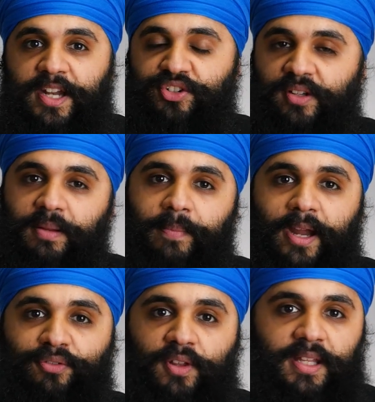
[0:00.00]
It's really
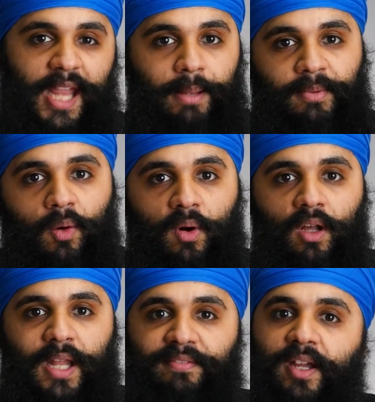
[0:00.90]
meant for the gaming
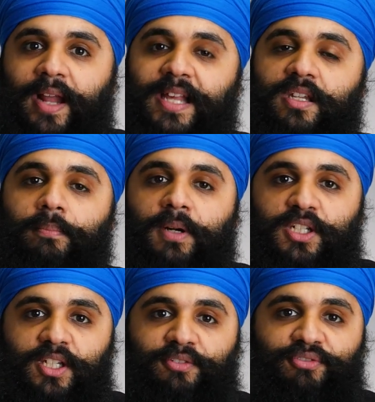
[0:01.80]
world, having a nice
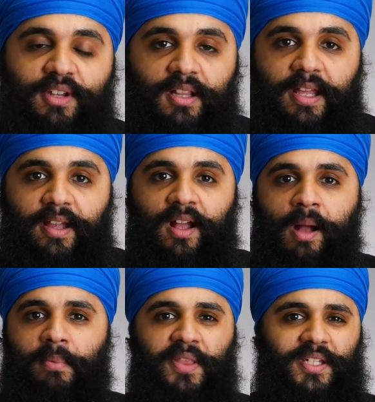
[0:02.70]
immersive feeling,
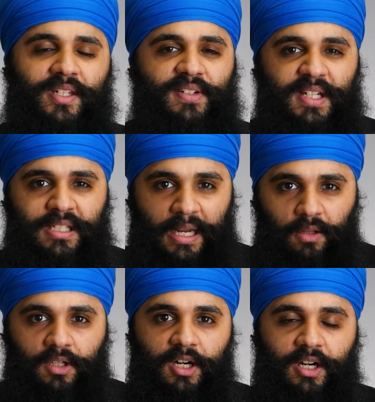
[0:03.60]
but this is a very
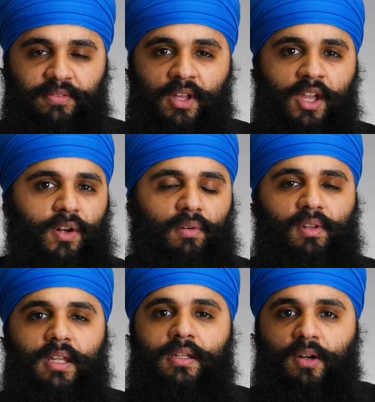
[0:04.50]
subtle curve. You don't
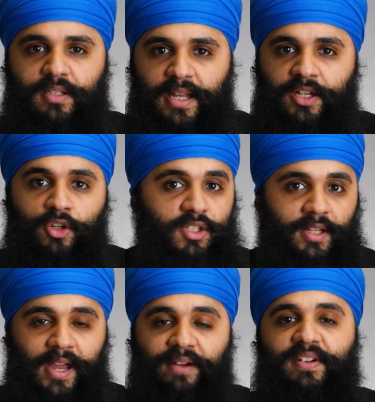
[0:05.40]
really notice it
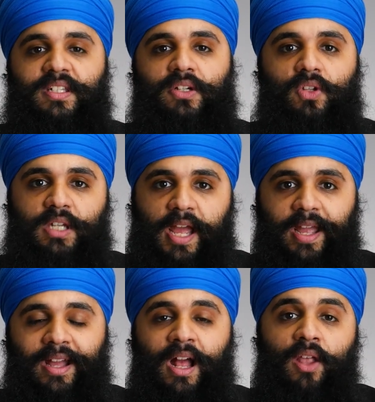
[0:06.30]
using it every single
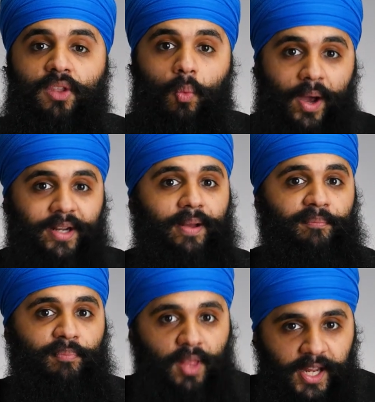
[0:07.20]
day. The one
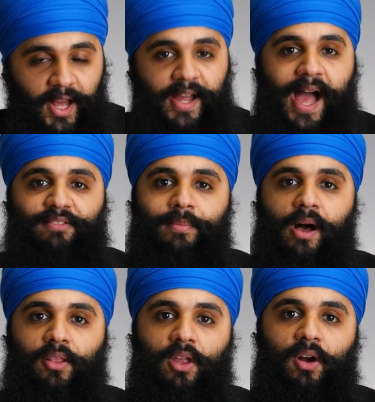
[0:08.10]
complaint I have
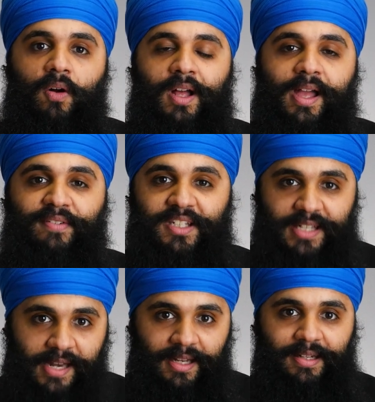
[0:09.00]
about it, though, if a
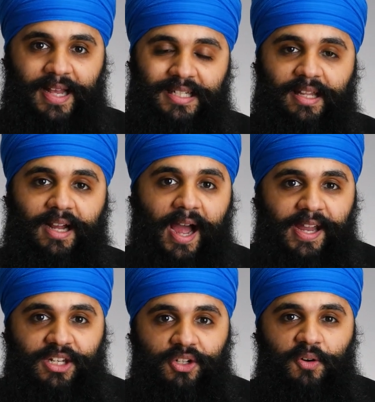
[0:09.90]
standing desk like I
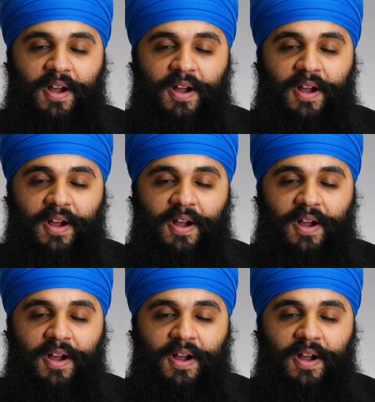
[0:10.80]
do,